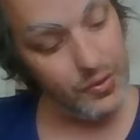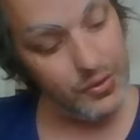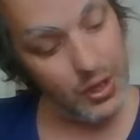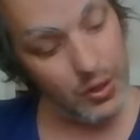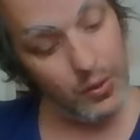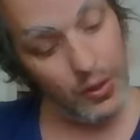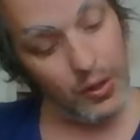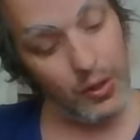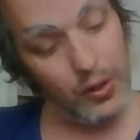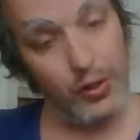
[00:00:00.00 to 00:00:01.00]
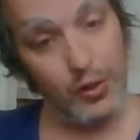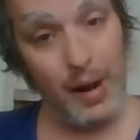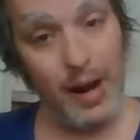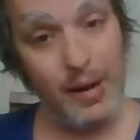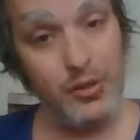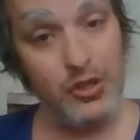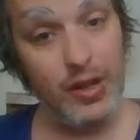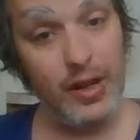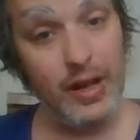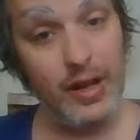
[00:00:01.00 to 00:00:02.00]
So your bottom
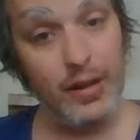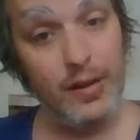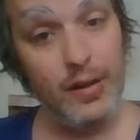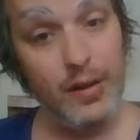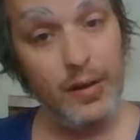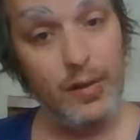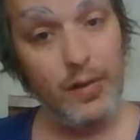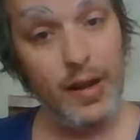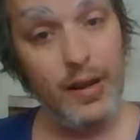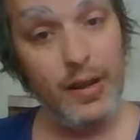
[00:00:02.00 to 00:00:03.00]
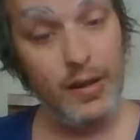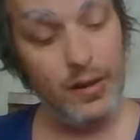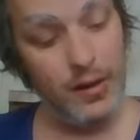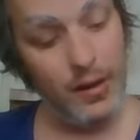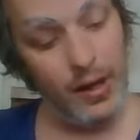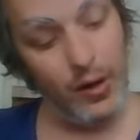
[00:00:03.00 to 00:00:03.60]
string here, right here,